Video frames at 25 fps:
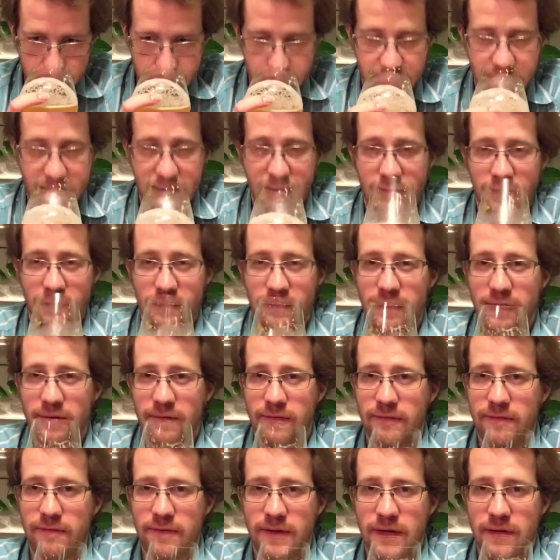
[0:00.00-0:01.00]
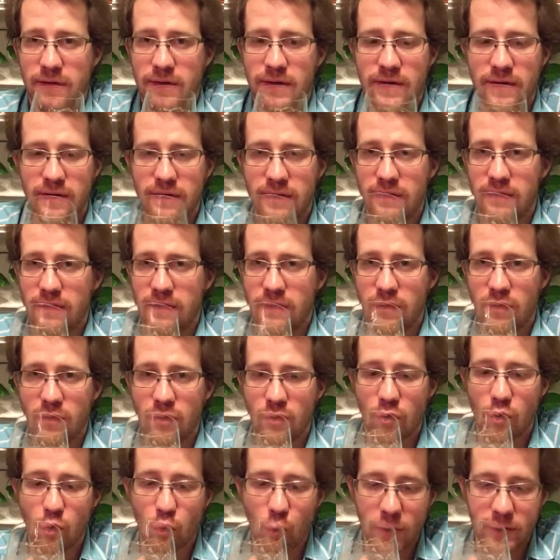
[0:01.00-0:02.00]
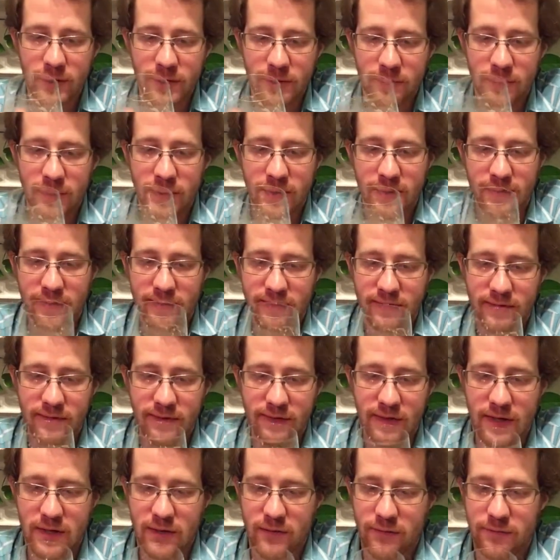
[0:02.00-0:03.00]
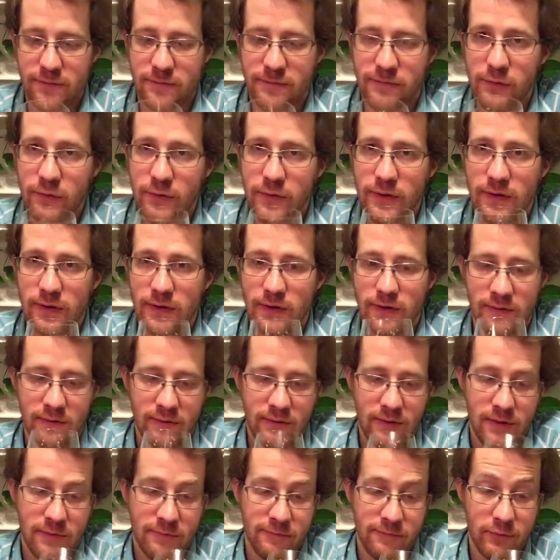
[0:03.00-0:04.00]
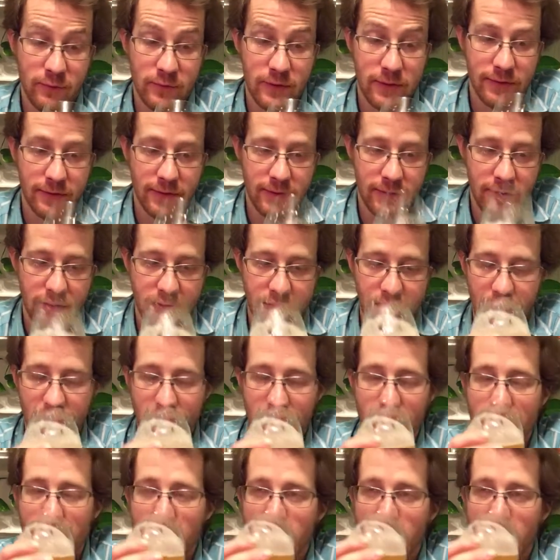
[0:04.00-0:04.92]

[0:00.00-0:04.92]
But they just vary quite a bit in how fruity they are.